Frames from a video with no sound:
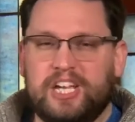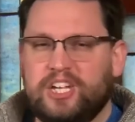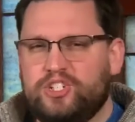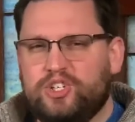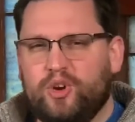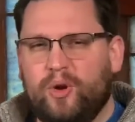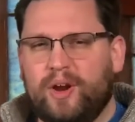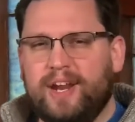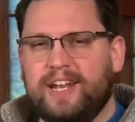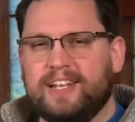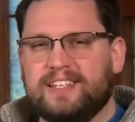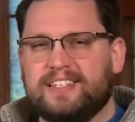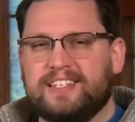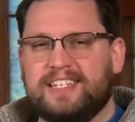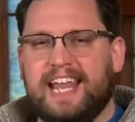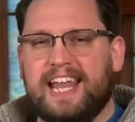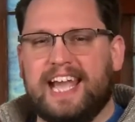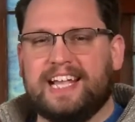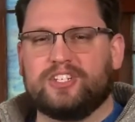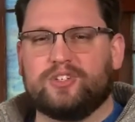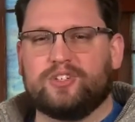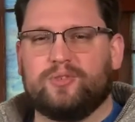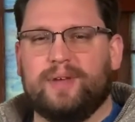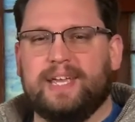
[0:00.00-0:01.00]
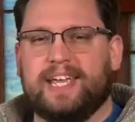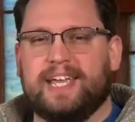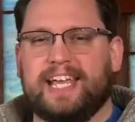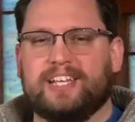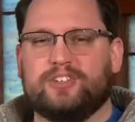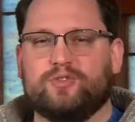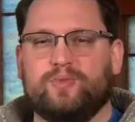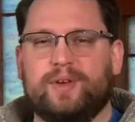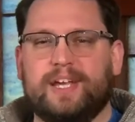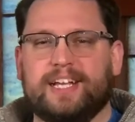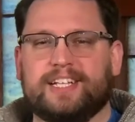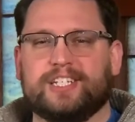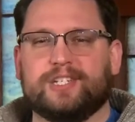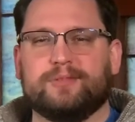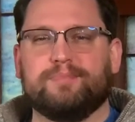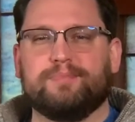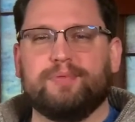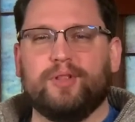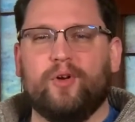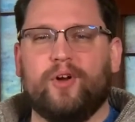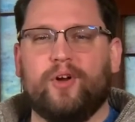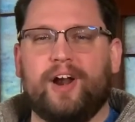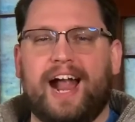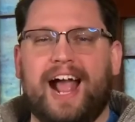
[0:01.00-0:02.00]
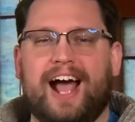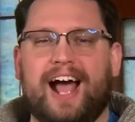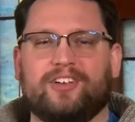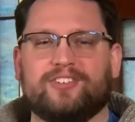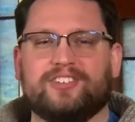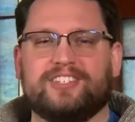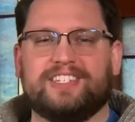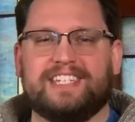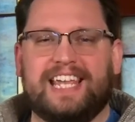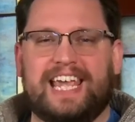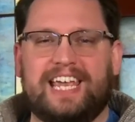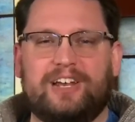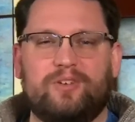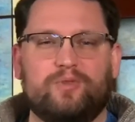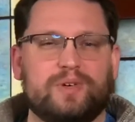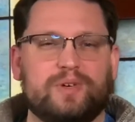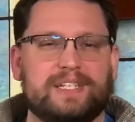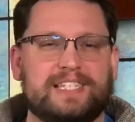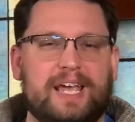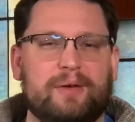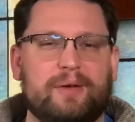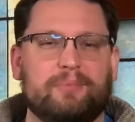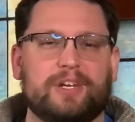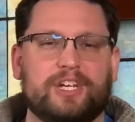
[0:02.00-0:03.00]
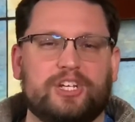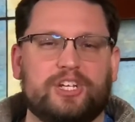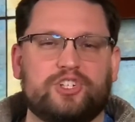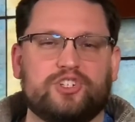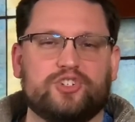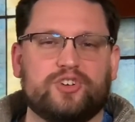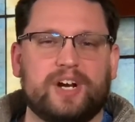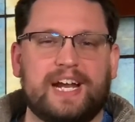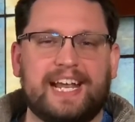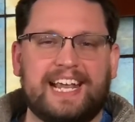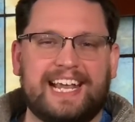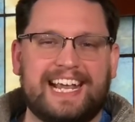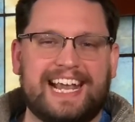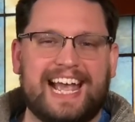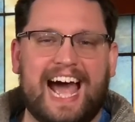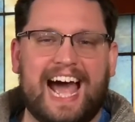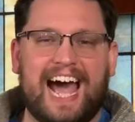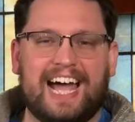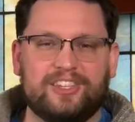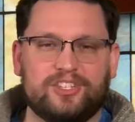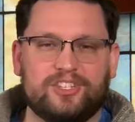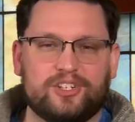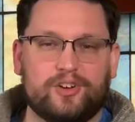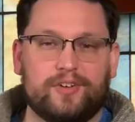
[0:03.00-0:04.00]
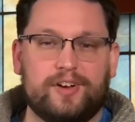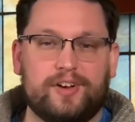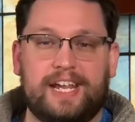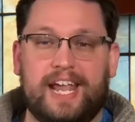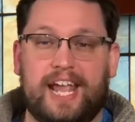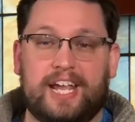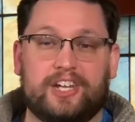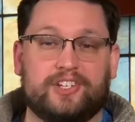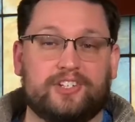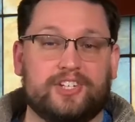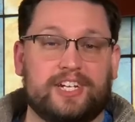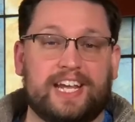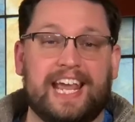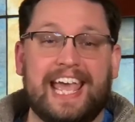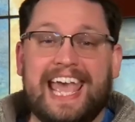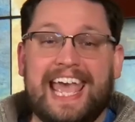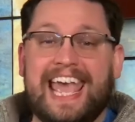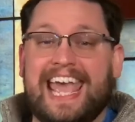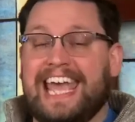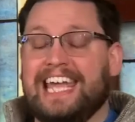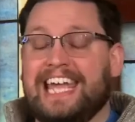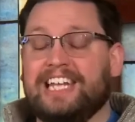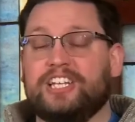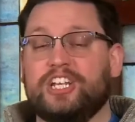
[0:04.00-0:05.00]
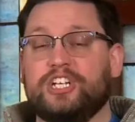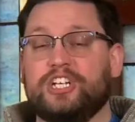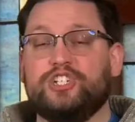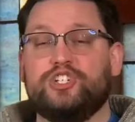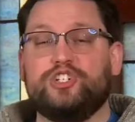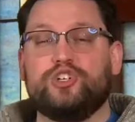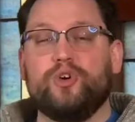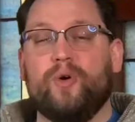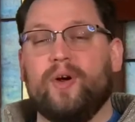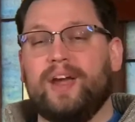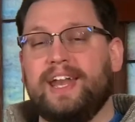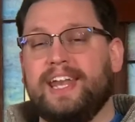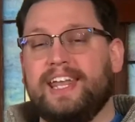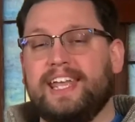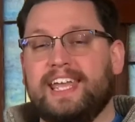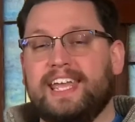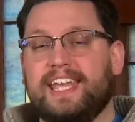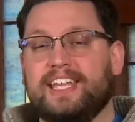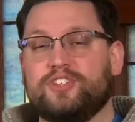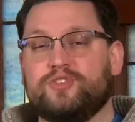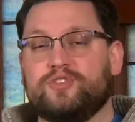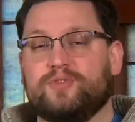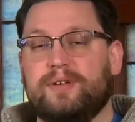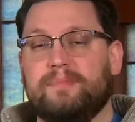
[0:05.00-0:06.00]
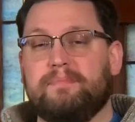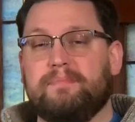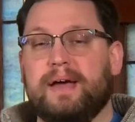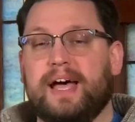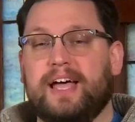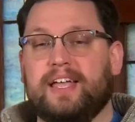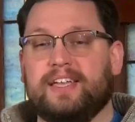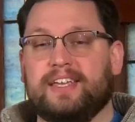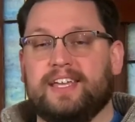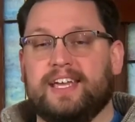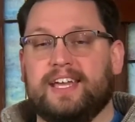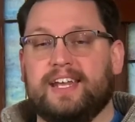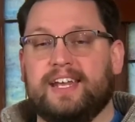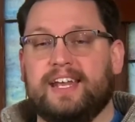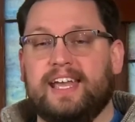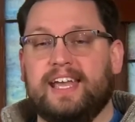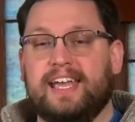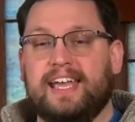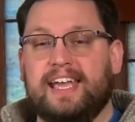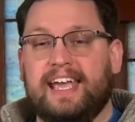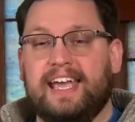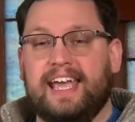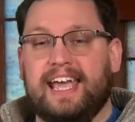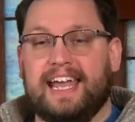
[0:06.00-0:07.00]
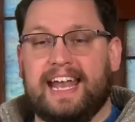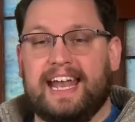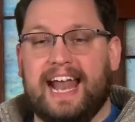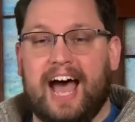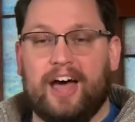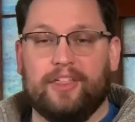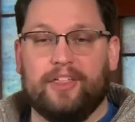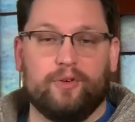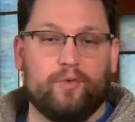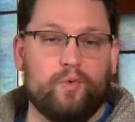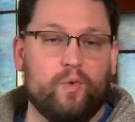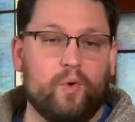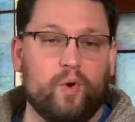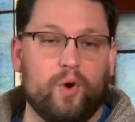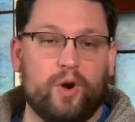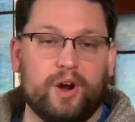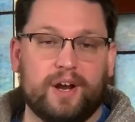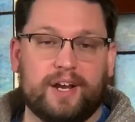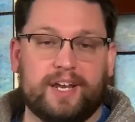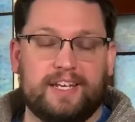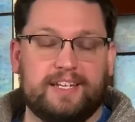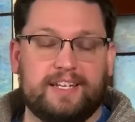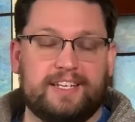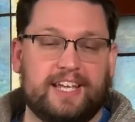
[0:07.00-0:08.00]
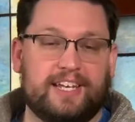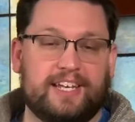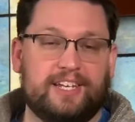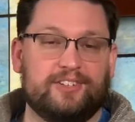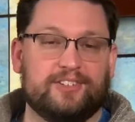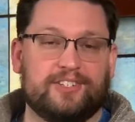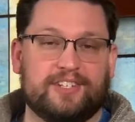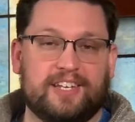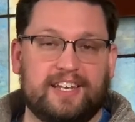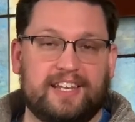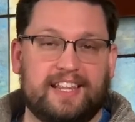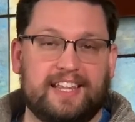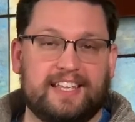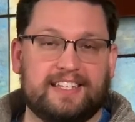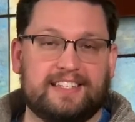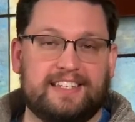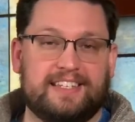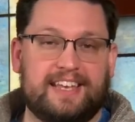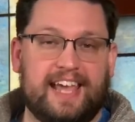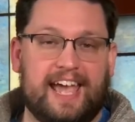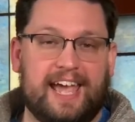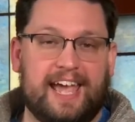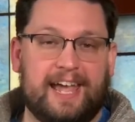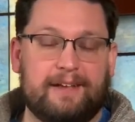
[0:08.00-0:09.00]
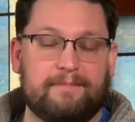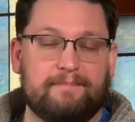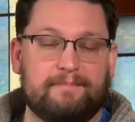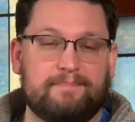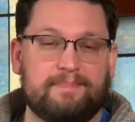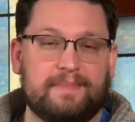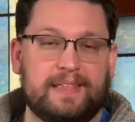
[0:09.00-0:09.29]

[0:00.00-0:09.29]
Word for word: Join us next week as we explore how Satan was able to trick God's creation into joining his rebellion and how the war continues to this day.